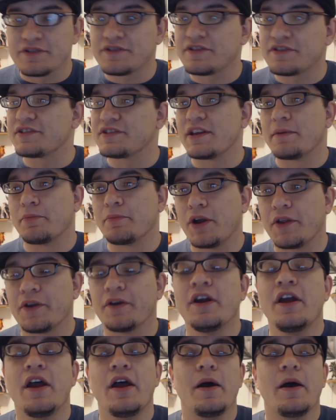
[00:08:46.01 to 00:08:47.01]
I was going to say
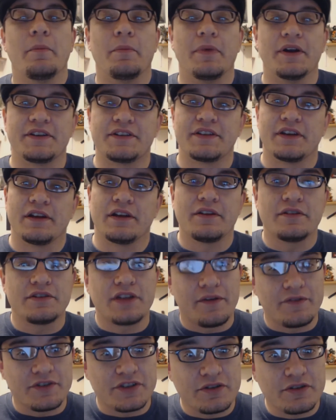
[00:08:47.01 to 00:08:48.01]
brother, but uh,
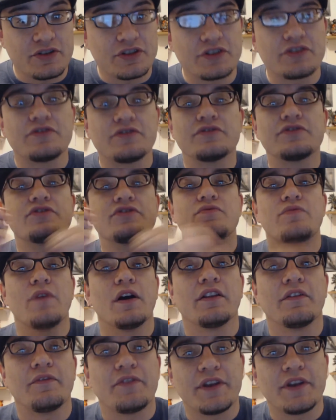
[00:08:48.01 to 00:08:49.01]
there's obviously sisters as
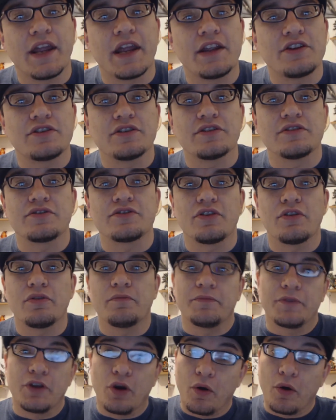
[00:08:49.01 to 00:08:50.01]
well of the nation.
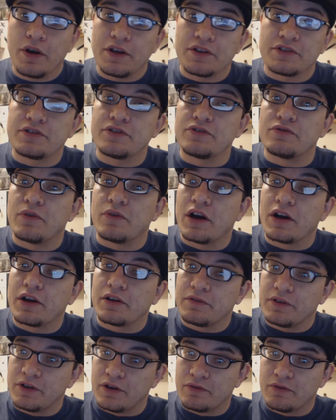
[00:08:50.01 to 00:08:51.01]
So according to uh,
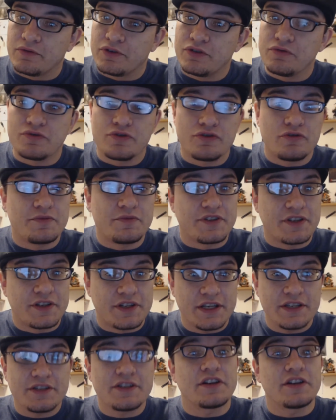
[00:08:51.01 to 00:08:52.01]
you know YouTube
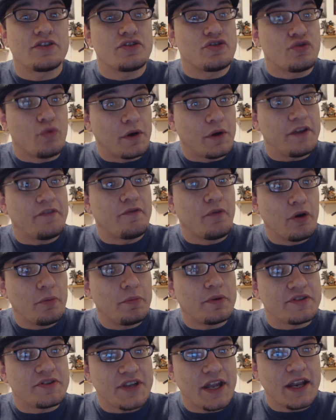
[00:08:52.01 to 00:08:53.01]
statistics,
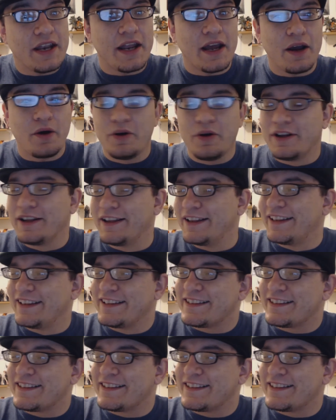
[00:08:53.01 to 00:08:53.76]
24% now.